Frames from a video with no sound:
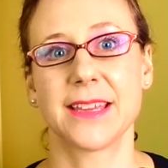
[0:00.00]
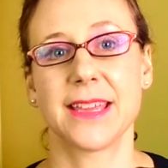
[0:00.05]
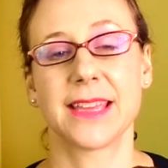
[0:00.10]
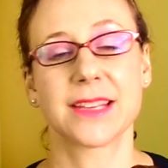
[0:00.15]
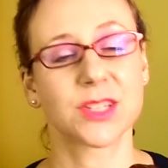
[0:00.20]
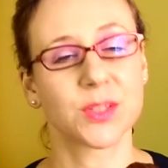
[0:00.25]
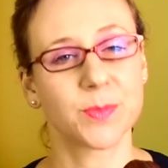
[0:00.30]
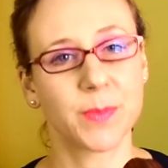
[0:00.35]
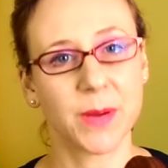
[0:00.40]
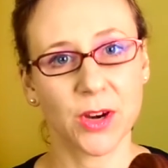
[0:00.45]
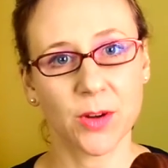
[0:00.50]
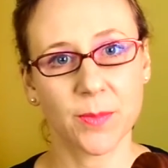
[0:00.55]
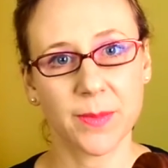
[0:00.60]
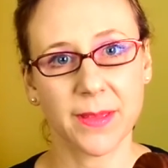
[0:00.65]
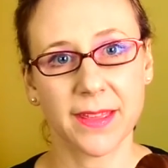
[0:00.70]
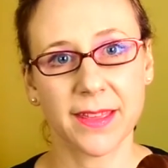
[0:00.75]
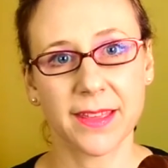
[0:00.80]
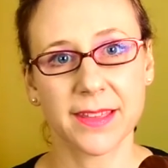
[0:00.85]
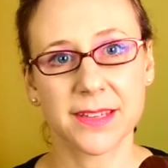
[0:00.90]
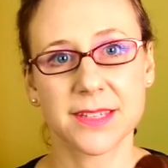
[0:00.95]

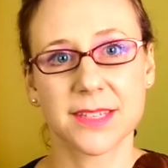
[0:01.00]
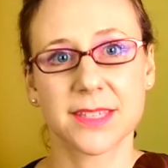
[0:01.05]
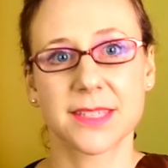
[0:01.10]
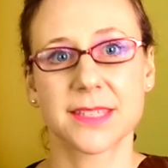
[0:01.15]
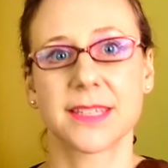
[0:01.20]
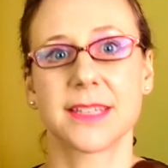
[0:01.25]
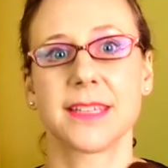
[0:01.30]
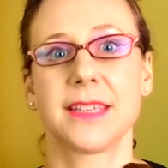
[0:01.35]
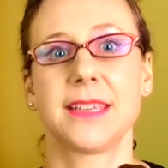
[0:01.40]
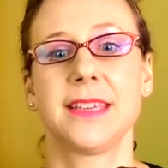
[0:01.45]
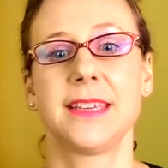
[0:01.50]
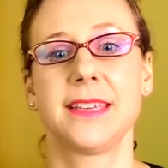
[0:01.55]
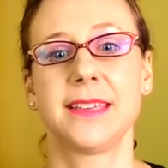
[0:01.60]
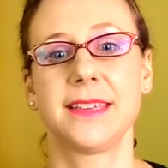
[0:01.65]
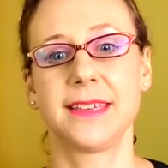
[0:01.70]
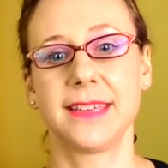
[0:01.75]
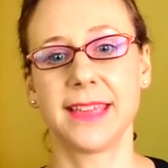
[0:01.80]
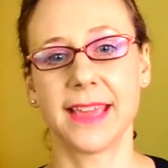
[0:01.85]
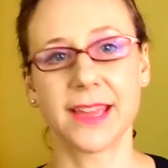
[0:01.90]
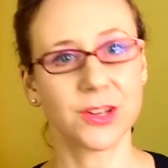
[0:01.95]
experiment,
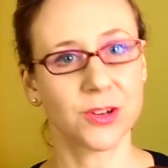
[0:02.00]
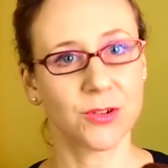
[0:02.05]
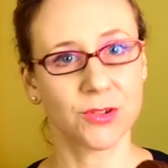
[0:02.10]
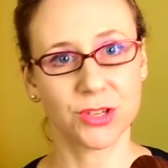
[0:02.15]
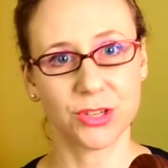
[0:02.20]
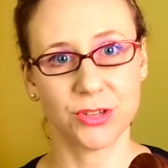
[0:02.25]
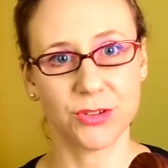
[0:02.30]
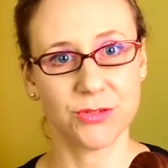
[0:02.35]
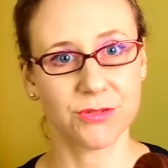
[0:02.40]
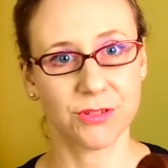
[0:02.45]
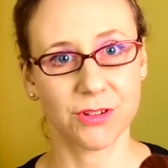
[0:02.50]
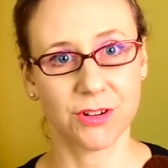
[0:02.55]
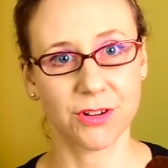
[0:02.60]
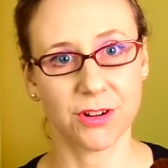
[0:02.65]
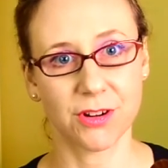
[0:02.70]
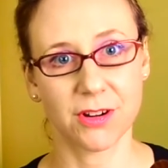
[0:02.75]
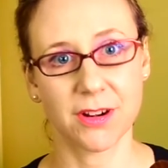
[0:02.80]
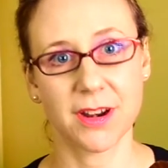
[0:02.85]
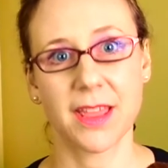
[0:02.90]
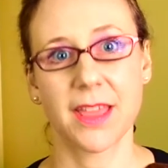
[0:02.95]
get your
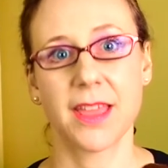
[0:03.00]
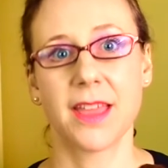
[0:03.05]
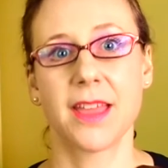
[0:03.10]
tuner,